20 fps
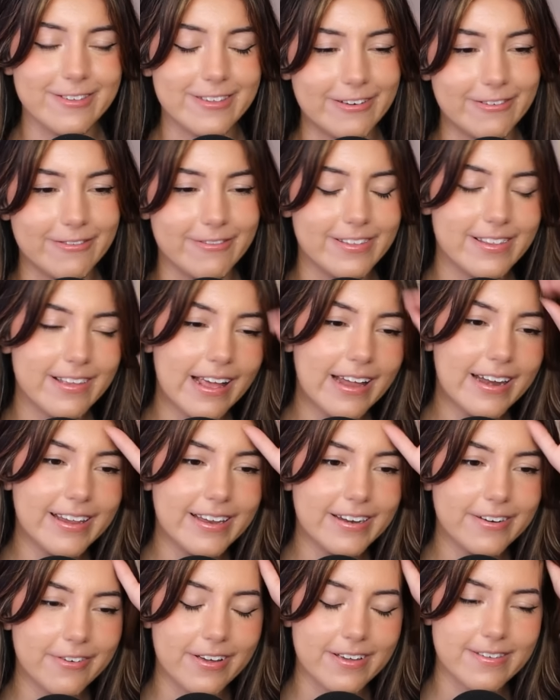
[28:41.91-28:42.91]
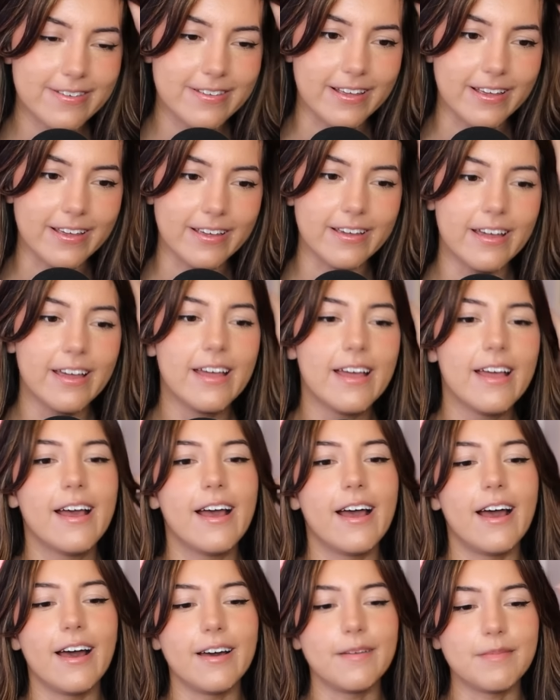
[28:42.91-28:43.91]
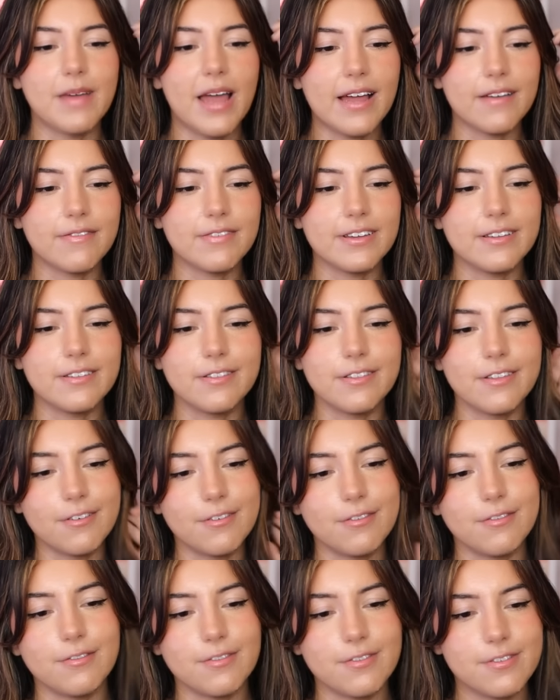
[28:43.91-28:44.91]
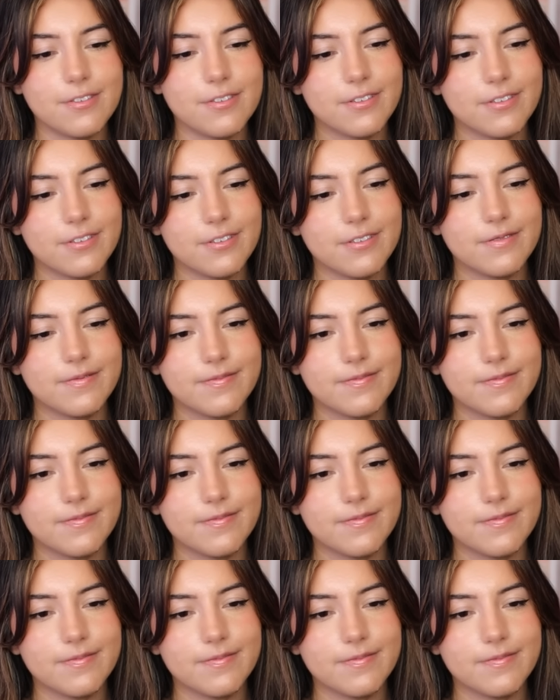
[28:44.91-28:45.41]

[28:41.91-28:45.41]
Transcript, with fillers: So it's kind of interesting um, having those